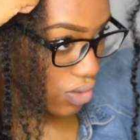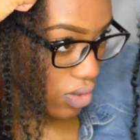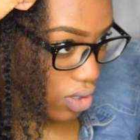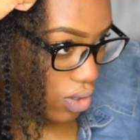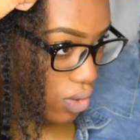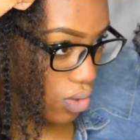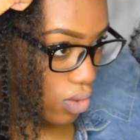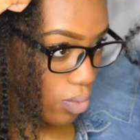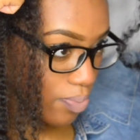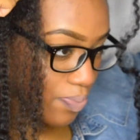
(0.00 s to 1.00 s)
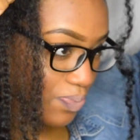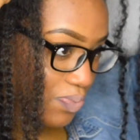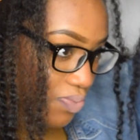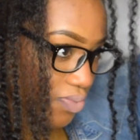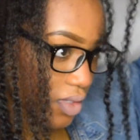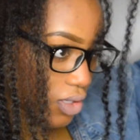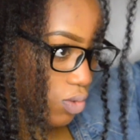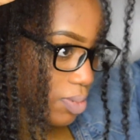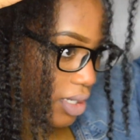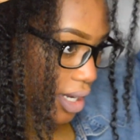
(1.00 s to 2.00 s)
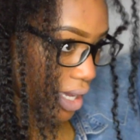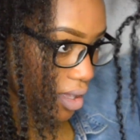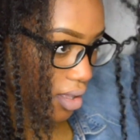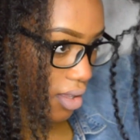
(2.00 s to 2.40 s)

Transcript: through the loop, sorry.